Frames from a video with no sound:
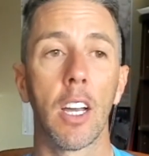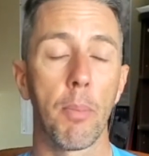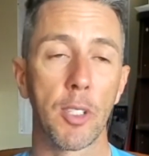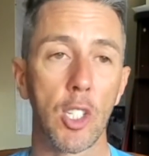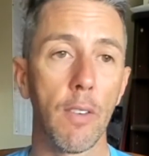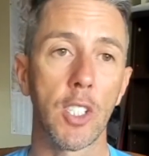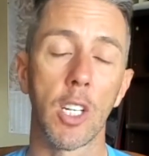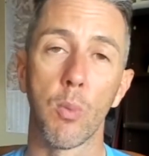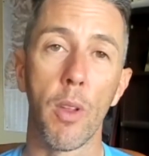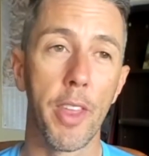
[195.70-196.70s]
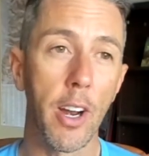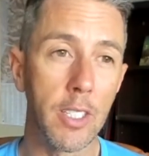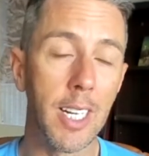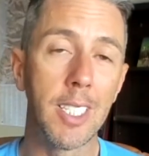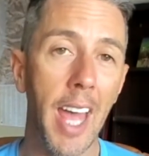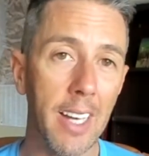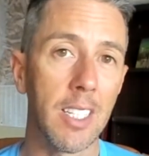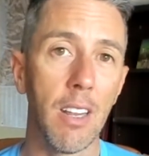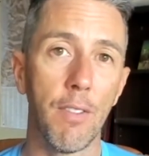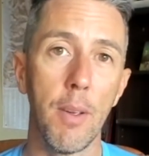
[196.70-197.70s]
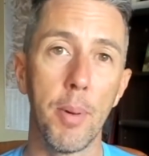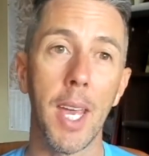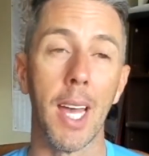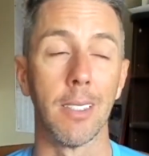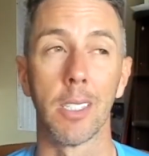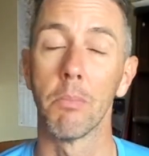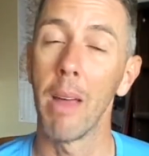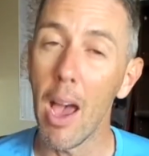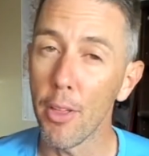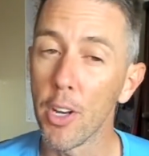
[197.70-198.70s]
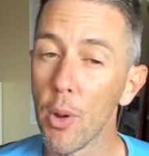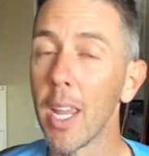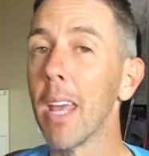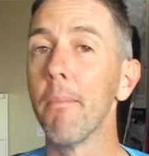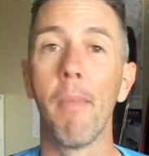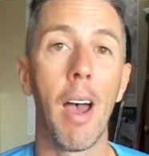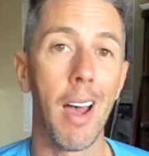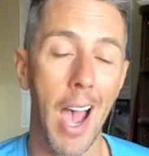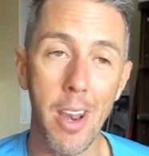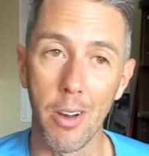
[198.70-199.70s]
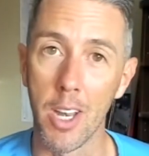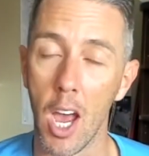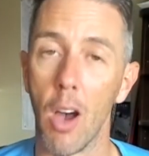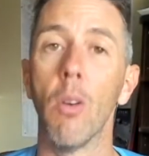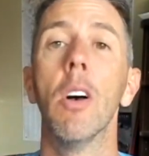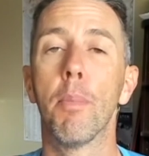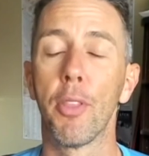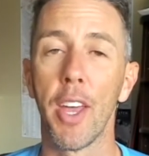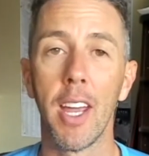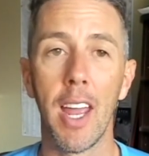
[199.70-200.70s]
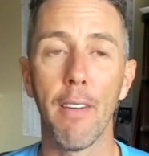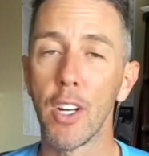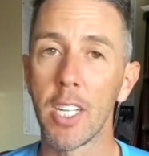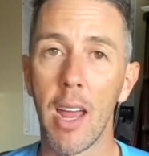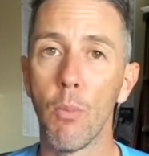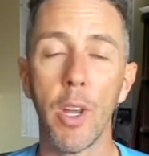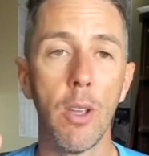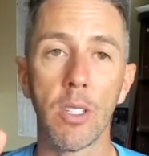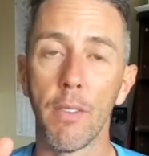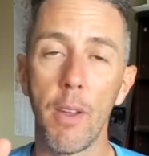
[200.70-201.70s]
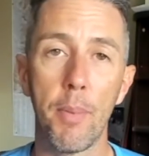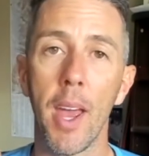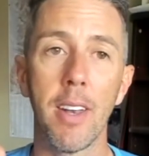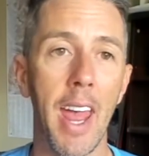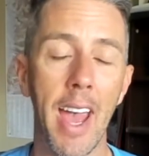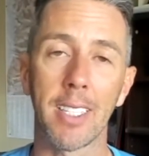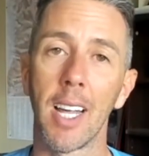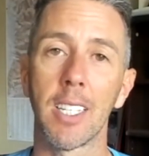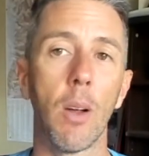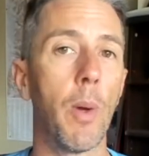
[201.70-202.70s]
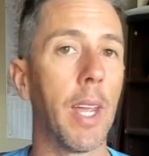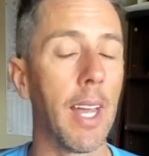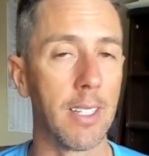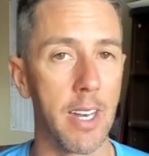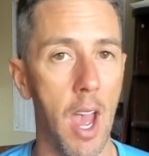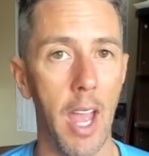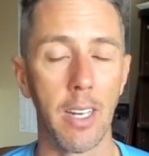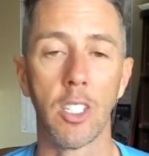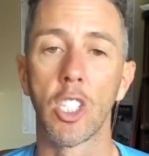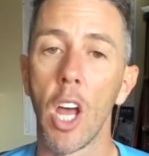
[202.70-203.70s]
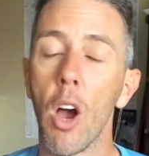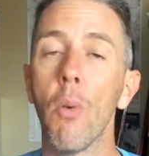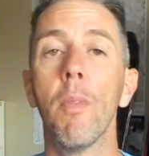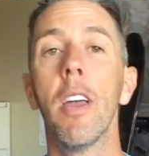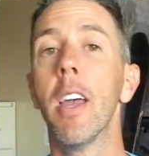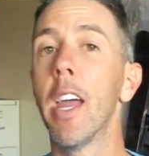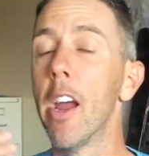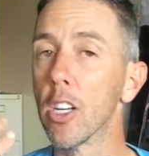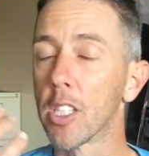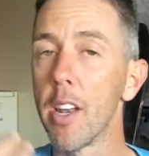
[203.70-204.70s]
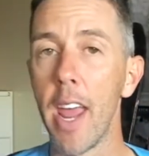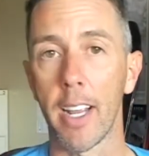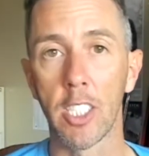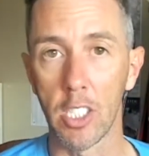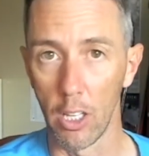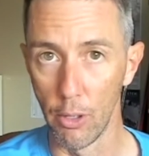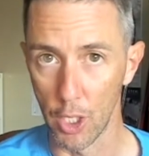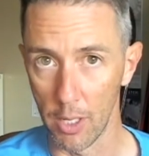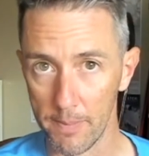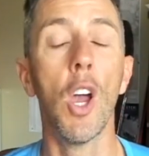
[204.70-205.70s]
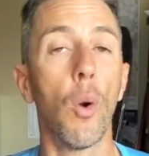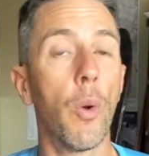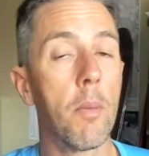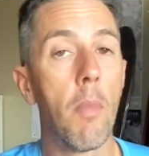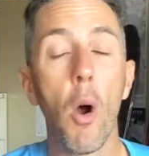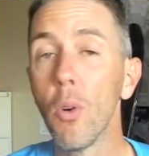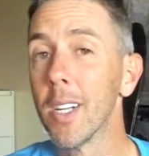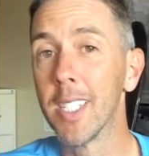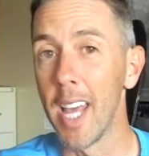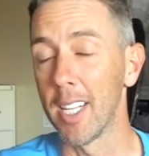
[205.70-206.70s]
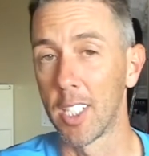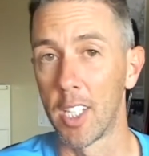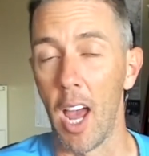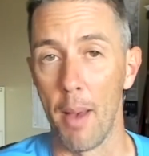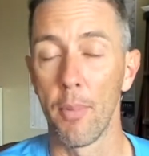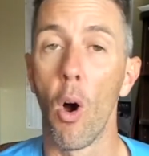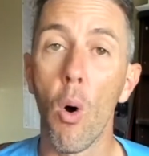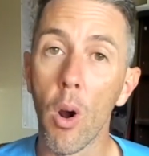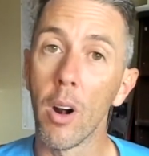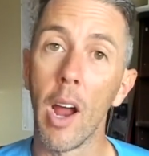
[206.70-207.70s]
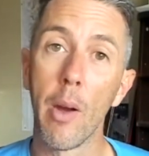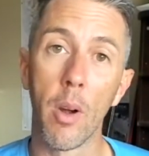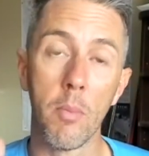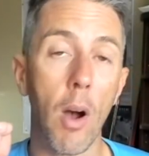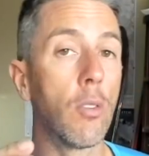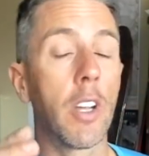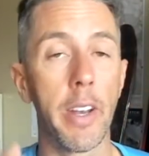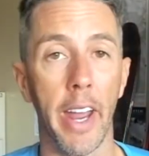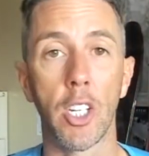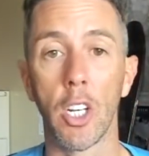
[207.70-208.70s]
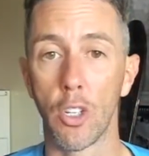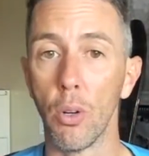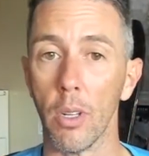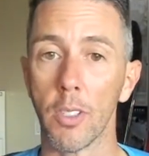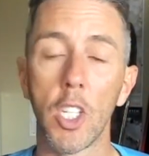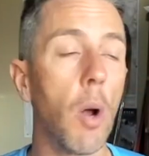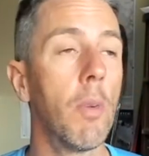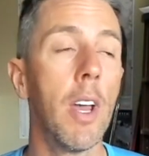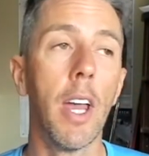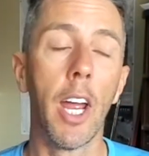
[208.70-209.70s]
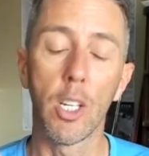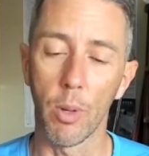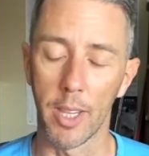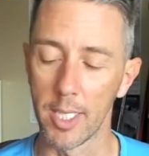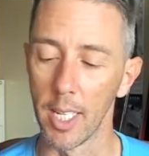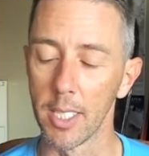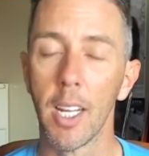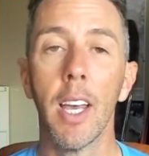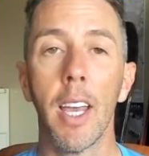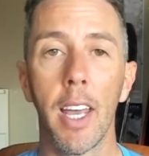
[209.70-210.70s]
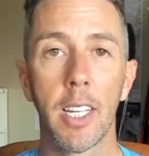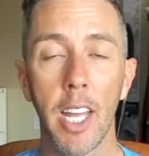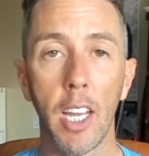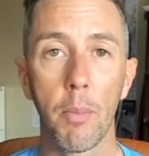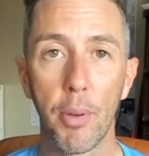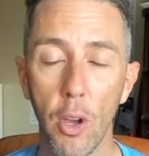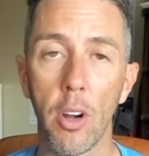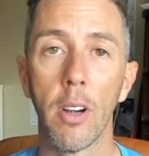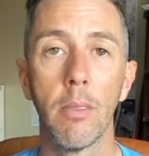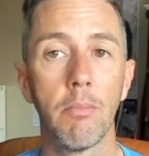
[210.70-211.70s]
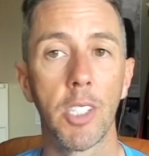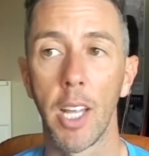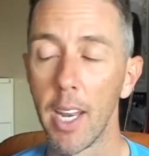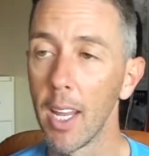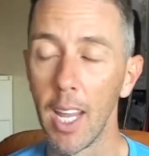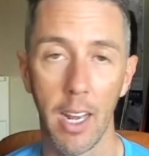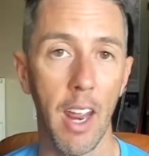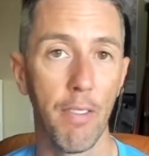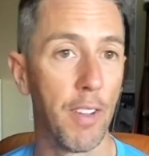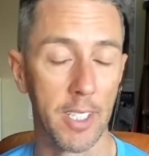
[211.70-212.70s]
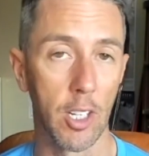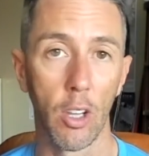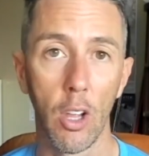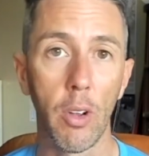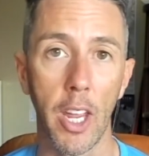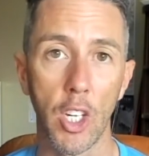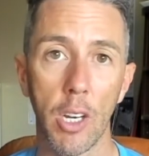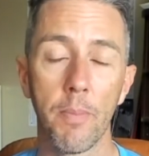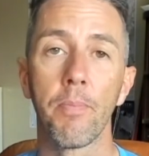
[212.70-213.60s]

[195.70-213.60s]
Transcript: services where they're detecting VPNs. How they're doing it, I don't know, but every time we use a VPN to access it, we get denied. So here's the next solution. Remote desktop, or a remote connection tool. So here's what this is. It is a computer sitting in a physical location